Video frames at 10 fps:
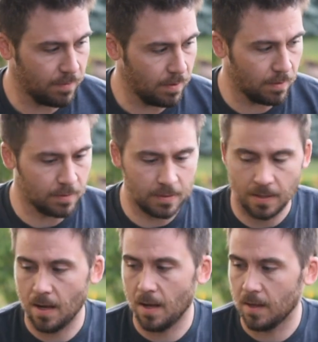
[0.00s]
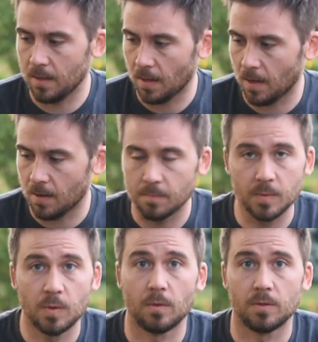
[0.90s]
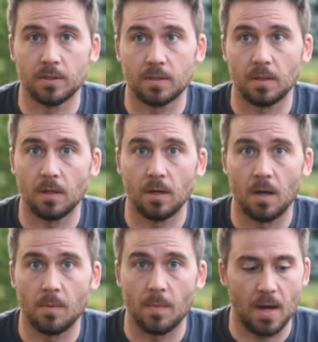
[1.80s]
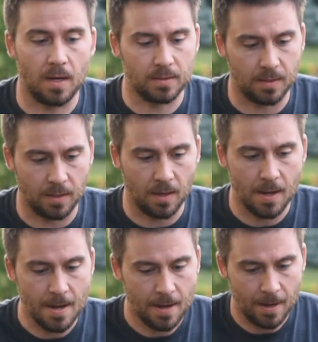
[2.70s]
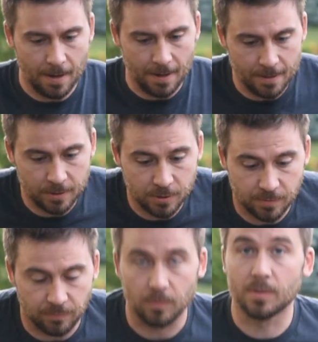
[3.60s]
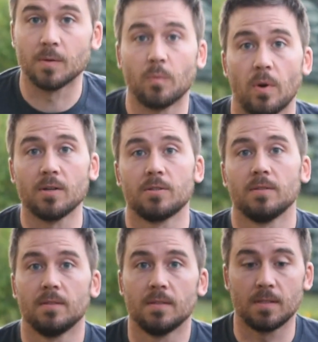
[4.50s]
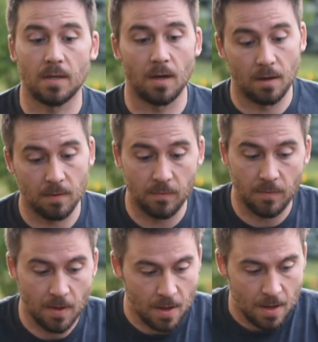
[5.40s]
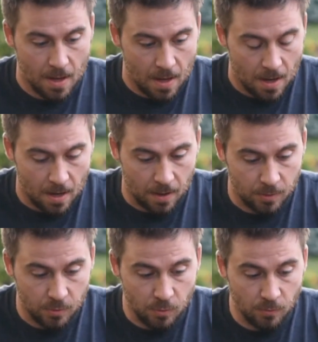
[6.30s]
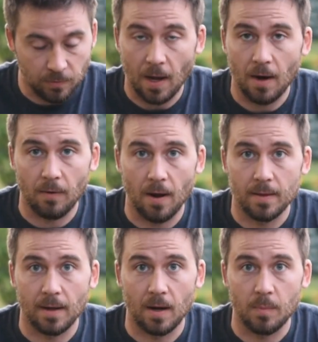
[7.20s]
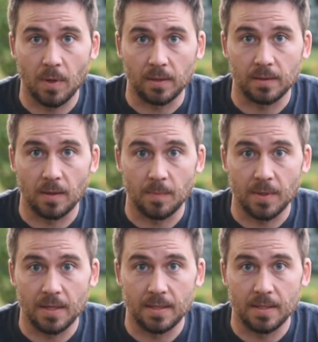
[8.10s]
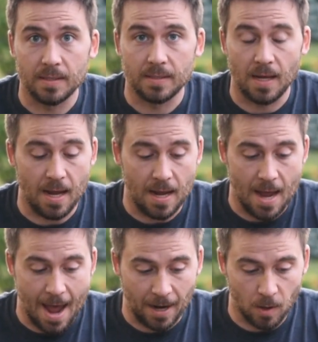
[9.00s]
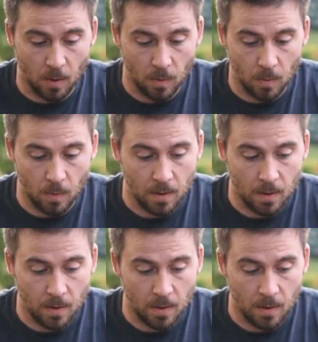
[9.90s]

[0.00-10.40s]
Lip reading: here today, I'm doing just a little unboxing, just first impressions of a new fly rod that I picked up. It is a Echo